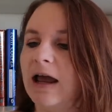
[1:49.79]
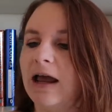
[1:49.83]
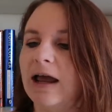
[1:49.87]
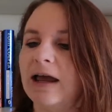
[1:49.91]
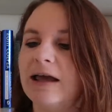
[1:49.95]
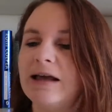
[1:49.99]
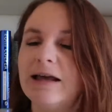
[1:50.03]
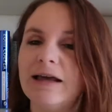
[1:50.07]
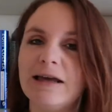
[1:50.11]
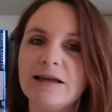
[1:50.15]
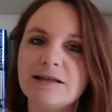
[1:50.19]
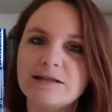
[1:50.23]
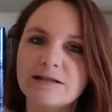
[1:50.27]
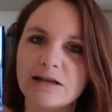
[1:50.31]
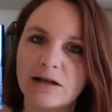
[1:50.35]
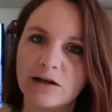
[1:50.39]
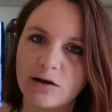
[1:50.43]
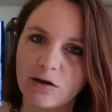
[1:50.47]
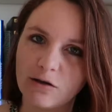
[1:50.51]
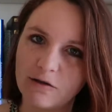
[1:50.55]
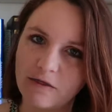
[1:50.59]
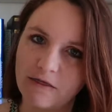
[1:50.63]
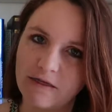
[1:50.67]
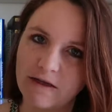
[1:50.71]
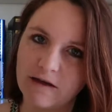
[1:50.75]
It is a
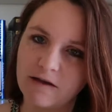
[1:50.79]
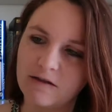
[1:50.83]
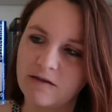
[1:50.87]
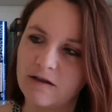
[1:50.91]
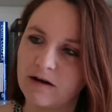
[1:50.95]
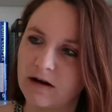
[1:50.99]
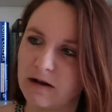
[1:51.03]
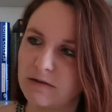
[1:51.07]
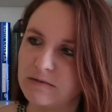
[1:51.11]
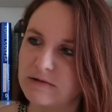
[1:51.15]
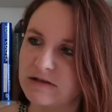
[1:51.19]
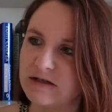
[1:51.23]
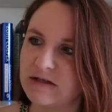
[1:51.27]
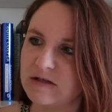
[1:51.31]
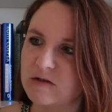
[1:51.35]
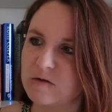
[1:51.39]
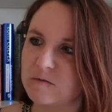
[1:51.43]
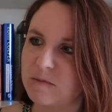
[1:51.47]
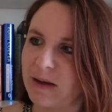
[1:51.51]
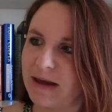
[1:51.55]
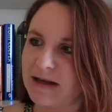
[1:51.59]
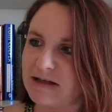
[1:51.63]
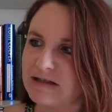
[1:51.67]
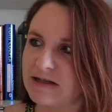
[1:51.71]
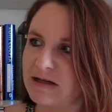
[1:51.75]
lot thicker than I was
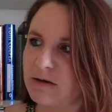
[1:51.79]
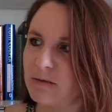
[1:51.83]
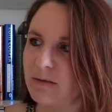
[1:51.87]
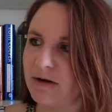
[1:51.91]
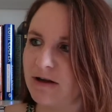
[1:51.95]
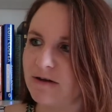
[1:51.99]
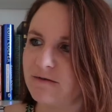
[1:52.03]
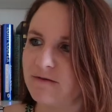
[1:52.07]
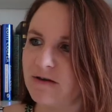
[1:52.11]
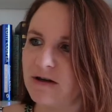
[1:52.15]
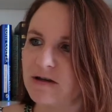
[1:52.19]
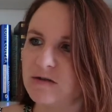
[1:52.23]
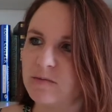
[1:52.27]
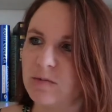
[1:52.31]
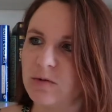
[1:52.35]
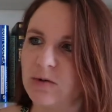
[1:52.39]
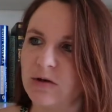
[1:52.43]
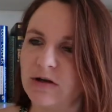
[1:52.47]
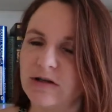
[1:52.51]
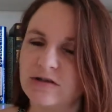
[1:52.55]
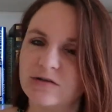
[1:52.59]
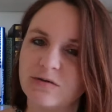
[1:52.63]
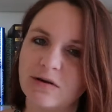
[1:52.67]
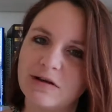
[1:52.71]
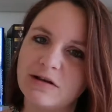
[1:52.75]
expecting when I first bought
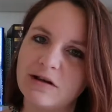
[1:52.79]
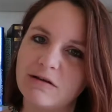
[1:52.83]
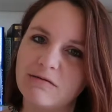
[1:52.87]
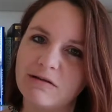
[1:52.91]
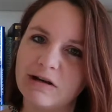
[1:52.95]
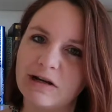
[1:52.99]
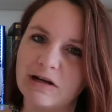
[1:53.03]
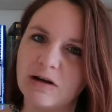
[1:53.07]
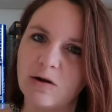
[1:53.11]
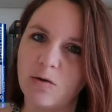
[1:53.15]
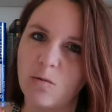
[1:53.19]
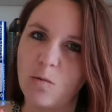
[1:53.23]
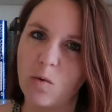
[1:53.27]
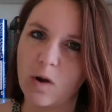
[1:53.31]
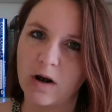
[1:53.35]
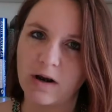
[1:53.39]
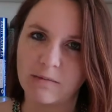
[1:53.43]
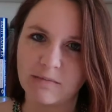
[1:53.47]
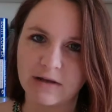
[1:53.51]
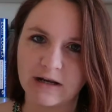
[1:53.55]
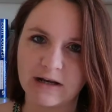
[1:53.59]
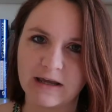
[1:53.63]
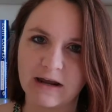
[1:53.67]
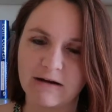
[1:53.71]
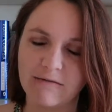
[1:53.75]
it, so I don't really know when
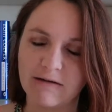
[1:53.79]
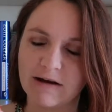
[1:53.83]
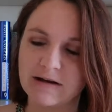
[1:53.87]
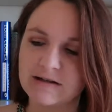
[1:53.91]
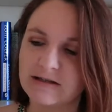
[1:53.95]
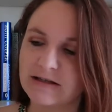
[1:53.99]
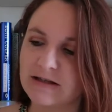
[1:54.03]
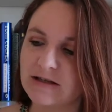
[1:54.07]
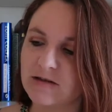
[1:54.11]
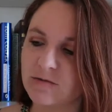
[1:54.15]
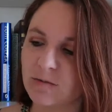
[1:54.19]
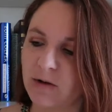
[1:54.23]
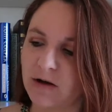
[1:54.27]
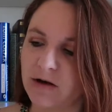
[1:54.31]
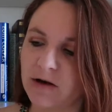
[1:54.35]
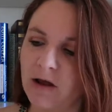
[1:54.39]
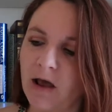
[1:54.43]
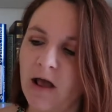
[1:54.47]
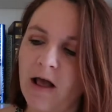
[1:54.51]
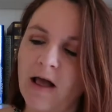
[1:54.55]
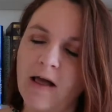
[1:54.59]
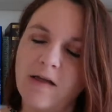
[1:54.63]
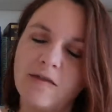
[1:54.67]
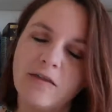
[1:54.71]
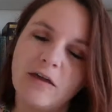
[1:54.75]
I'm going to get around to this one.
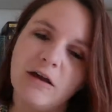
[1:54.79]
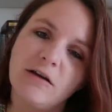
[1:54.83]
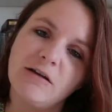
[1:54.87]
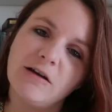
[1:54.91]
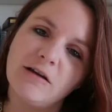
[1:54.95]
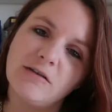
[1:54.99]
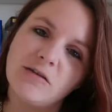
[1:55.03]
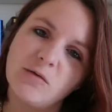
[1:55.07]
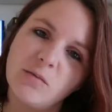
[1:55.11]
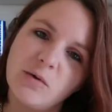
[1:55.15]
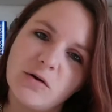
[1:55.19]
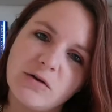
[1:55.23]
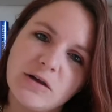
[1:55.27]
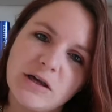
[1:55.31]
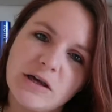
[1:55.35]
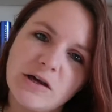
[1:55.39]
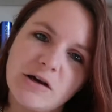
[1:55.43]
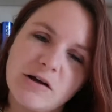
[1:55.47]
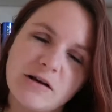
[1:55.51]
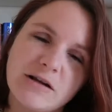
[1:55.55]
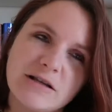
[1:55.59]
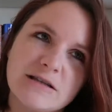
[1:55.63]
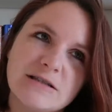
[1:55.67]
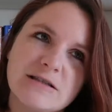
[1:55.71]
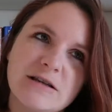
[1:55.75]
The only other Wilkie
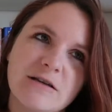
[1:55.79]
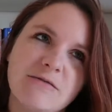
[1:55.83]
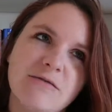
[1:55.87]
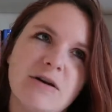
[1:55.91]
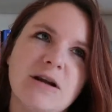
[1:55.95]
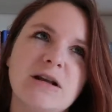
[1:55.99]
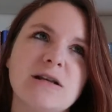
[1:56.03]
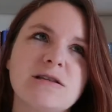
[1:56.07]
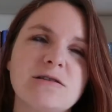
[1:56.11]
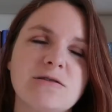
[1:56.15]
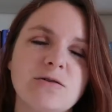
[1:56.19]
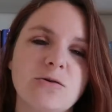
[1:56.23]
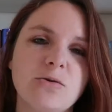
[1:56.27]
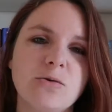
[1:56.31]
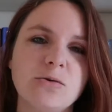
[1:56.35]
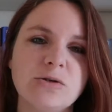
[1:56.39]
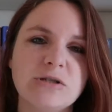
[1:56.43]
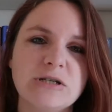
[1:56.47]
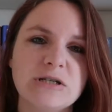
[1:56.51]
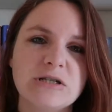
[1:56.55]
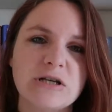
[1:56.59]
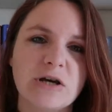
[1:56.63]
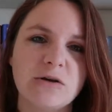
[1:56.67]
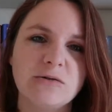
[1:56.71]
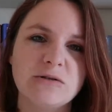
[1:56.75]
Collins I've read is The
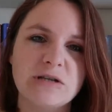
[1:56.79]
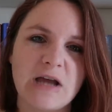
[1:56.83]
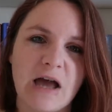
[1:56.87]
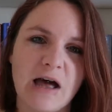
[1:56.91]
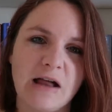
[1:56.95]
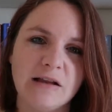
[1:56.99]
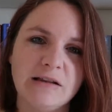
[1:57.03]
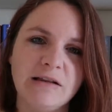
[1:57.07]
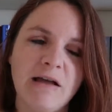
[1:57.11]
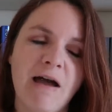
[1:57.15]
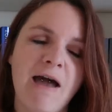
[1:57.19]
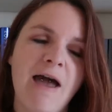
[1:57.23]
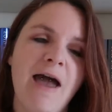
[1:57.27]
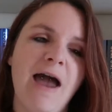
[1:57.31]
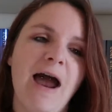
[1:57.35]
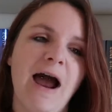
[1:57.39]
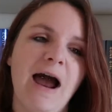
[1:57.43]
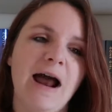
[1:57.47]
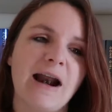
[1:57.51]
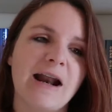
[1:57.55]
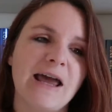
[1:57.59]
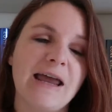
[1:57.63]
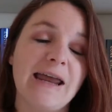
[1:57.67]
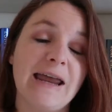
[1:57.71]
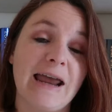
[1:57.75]
Haunted Hotel,
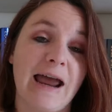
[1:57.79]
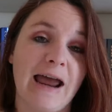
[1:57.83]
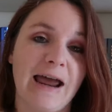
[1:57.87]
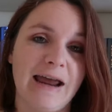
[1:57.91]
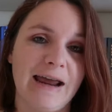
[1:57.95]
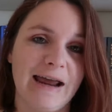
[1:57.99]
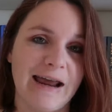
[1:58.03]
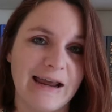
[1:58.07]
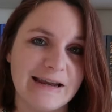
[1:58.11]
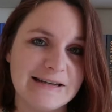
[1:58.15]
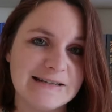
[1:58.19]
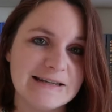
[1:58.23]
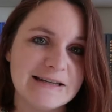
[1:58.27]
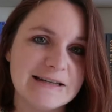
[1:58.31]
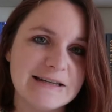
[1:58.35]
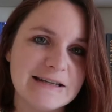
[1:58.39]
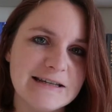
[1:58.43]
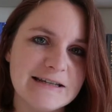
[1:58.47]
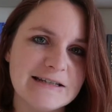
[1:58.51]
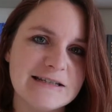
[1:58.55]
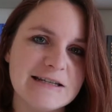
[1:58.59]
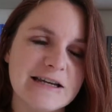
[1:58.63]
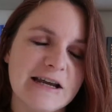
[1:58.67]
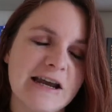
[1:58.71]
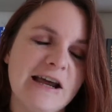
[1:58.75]
and I hated
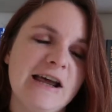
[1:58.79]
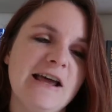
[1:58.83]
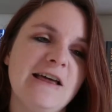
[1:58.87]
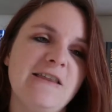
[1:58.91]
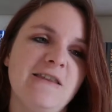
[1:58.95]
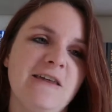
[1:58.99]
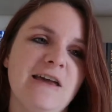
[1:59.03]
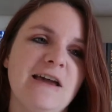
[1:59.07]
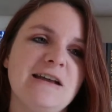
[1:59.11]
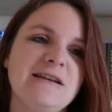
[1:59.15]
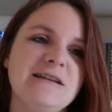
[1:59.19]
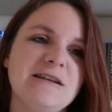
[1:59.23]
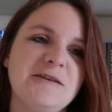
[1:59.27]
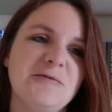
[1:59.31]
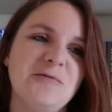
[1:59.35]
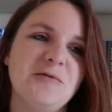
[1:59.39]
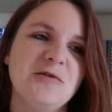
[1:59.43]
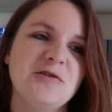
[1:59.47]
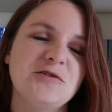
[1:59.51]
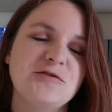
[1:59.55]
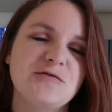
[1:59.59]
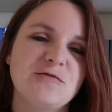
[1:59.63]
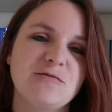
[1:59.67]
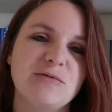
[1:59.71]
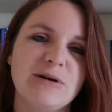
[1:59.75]
it. The ending
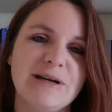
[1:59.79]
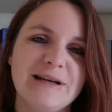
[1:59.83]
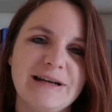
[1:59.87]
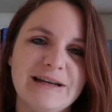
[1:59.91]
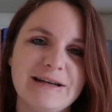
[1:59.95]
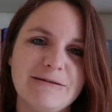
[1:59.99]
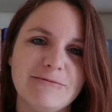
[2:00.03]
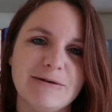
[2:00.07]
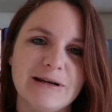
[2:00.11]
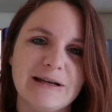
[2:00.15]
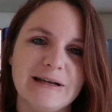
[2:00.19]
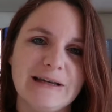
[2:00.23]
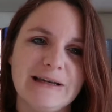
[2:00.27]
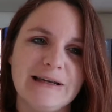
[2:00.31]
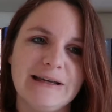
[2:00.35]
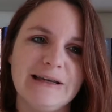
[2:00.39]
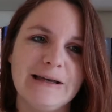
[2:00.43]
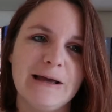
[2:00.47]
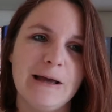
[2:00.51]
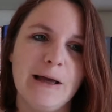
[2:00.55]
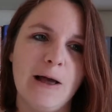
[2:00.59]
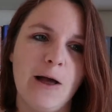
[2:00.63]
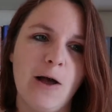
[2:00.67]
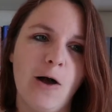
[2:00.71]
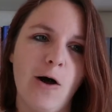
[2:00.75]
was really,
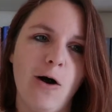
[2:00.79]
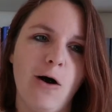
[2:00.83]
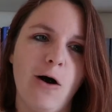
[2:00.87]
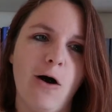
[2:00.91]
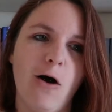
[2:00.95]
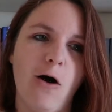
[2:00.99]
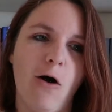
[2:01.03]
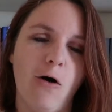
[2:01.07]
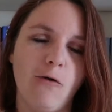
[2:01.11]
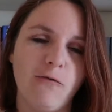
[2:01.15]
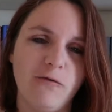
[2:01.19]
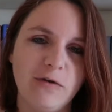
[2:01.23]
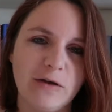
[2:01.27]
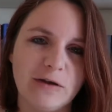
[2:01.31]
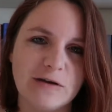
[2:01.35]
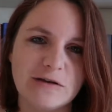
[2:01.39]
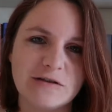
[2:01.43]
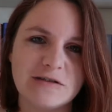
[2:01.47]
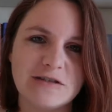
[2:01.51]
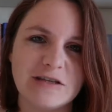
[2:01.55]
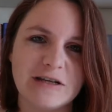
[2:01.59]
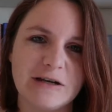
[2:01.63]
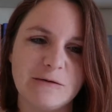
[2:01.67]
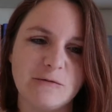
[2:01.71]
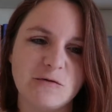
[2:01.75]
really
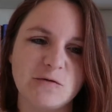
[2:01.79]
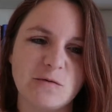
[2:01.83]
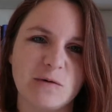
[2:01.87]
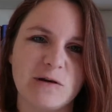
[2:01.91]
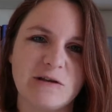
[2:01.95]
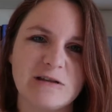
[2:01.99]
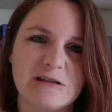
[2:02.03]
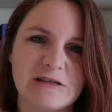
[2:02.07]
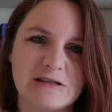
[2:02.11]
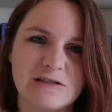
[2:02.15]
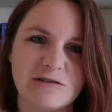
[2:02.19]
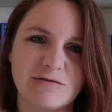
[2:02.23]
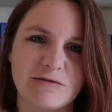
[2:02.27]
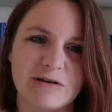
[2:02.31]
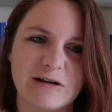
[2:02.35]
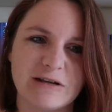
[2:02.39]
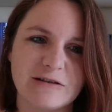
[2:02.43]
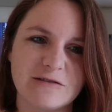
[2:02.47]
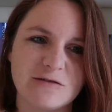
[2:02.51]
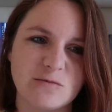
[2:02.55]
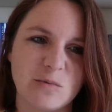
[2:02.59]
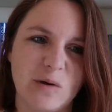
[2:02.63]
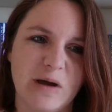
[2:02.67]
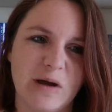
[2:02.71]
obvious, and it was one of these thrillers